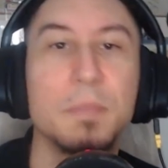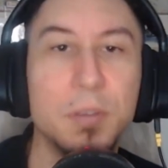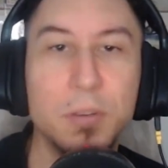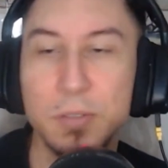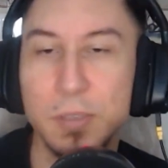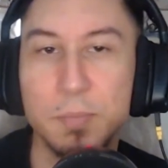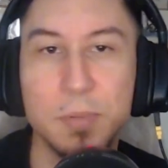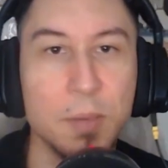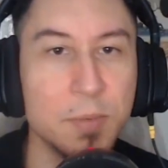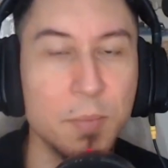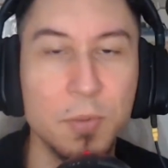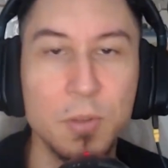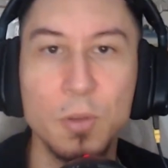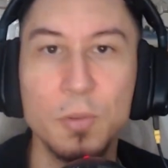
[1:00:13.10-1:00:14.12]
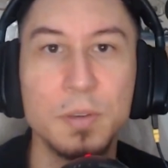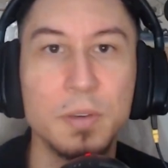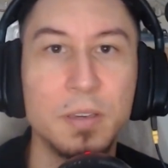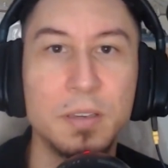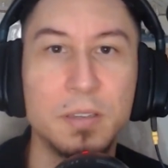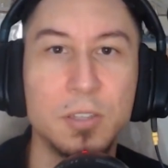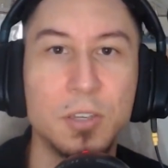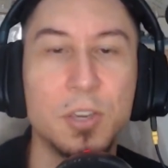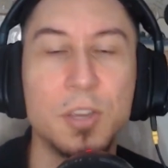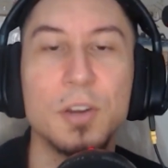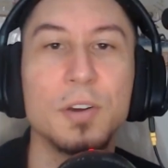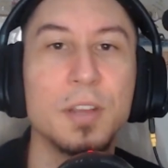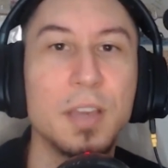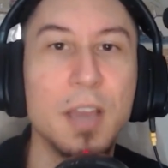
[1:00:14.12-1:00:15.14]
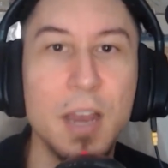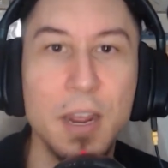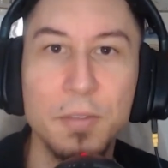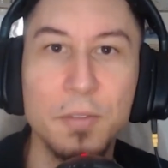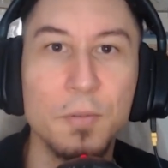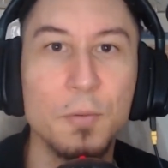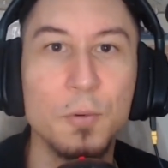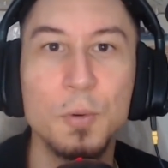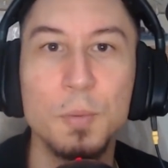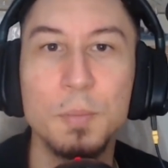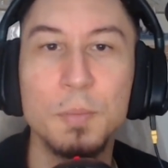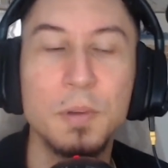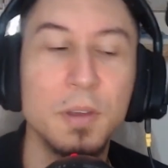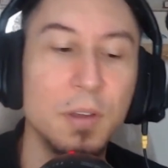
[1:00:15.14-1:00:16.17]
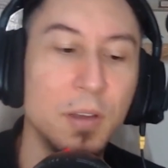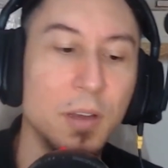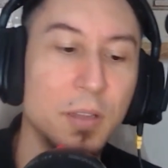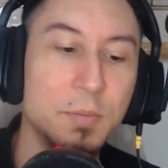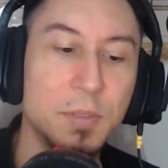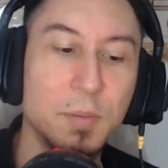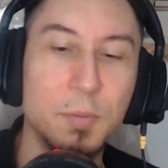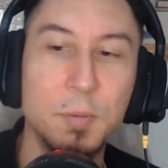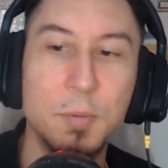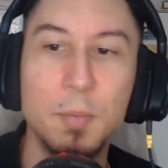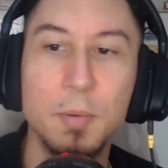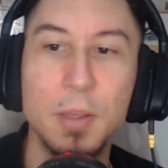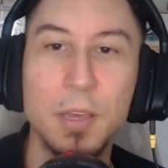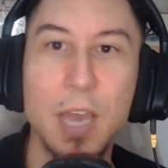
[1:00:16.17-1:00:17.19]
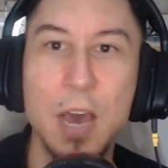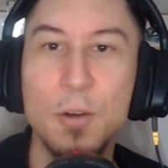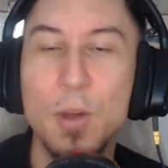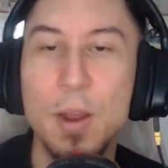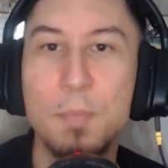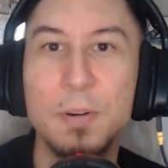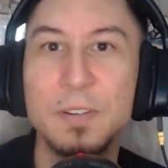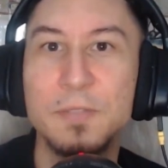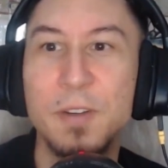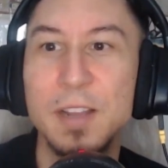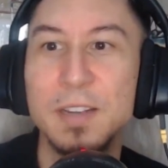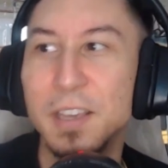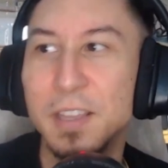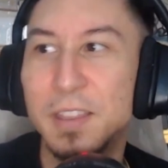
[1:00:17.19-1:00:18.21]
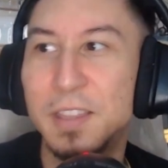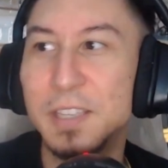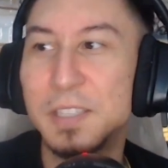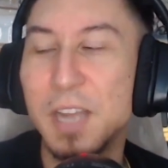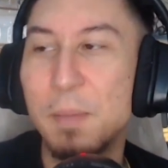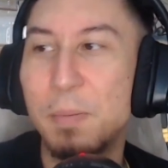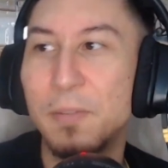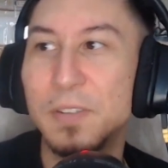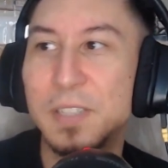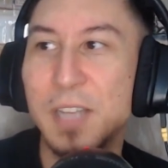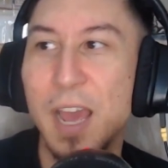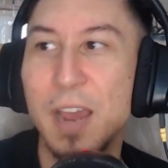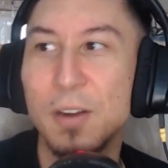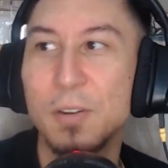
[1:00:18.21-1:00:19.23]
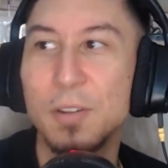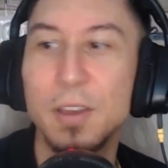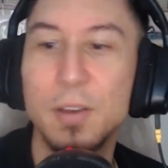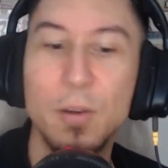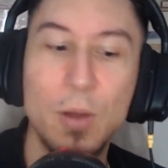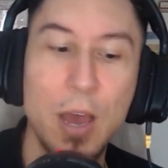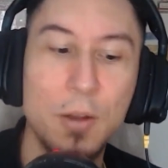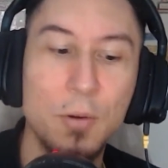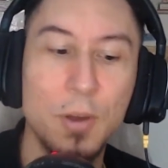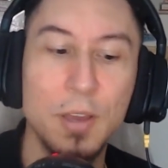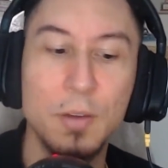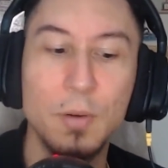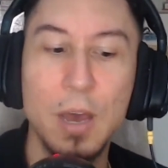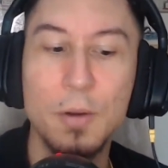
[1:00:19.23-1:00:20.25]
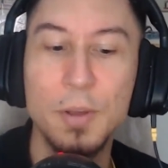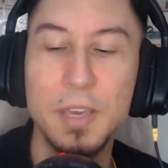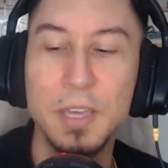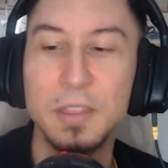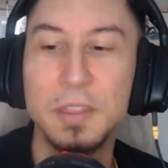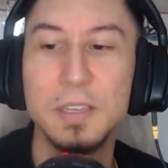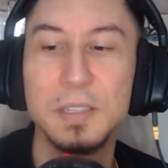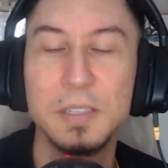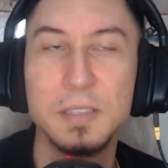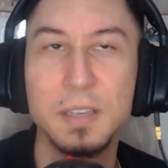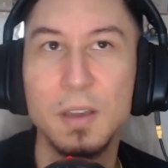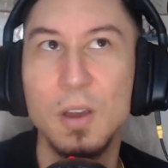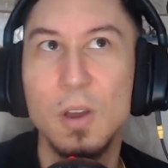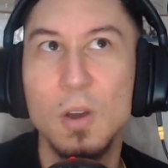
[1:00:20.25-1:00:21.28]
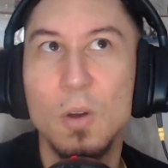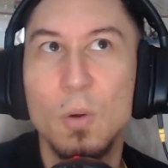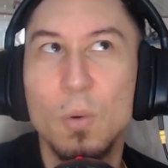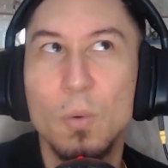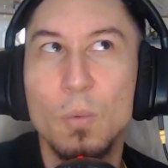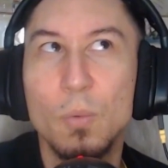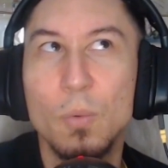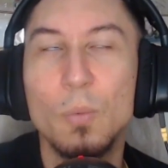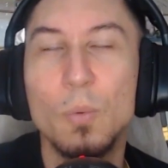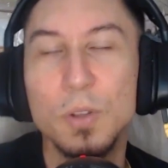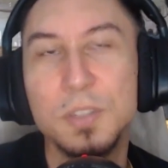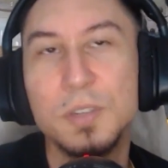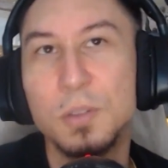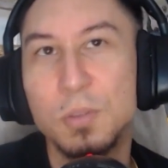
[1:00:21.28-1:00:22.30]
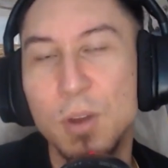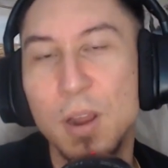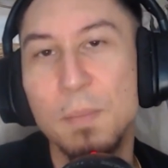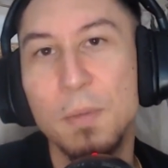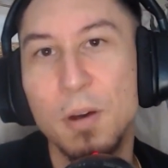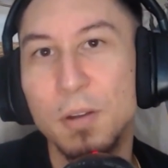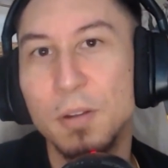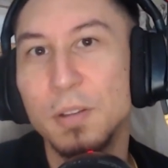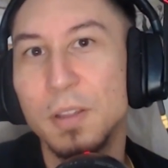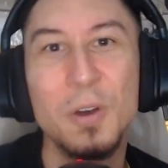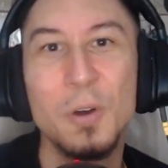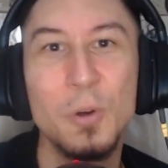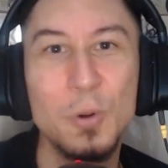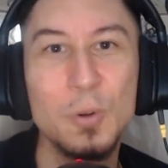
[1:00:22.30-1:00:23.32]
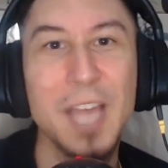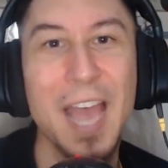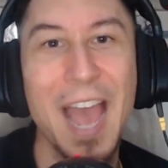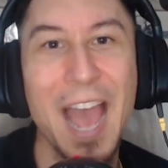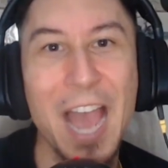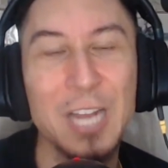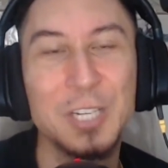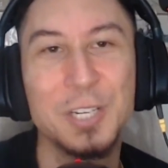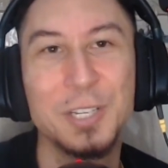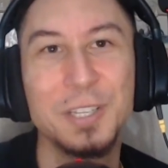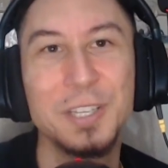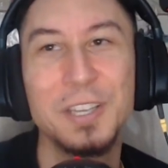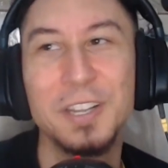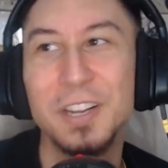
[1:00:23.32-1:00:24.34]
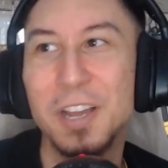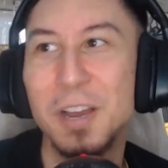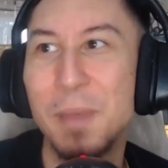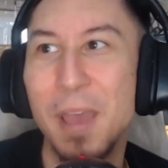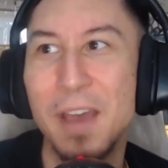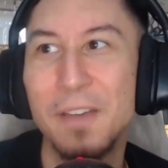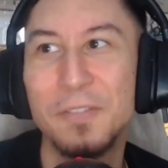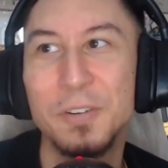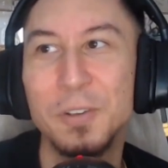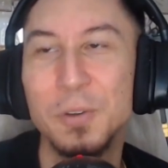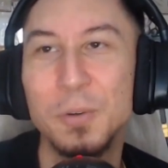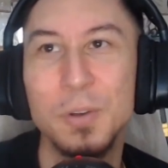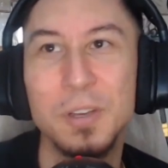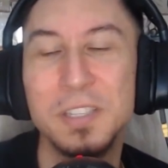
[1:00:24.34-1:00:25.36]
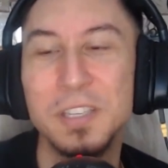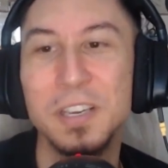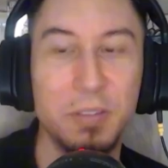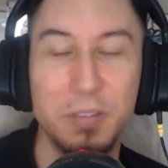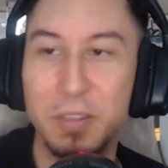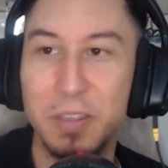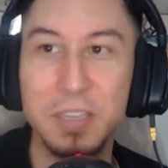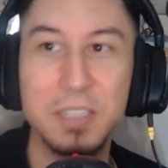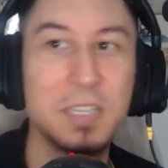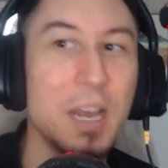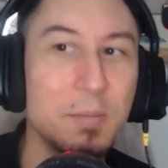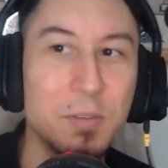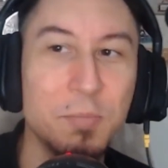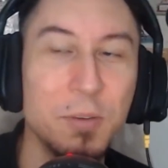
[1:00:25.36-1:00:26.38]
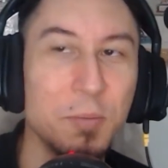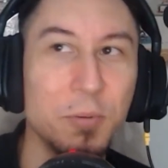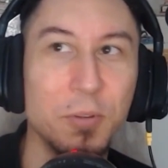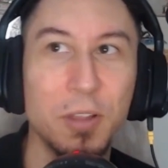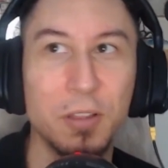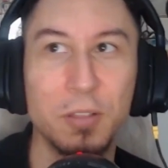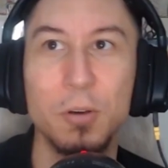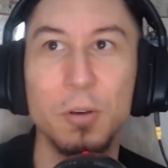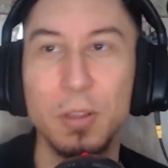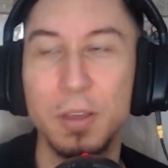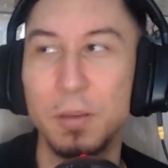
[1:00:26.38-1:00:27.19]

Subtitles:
sometimes I'm the only security guy in the room, and some people will be like, how do I prevent this type of attack, or like how do I get this? And it's like, what's your threat model? Who's actually going to come after you? Is it these types of people, like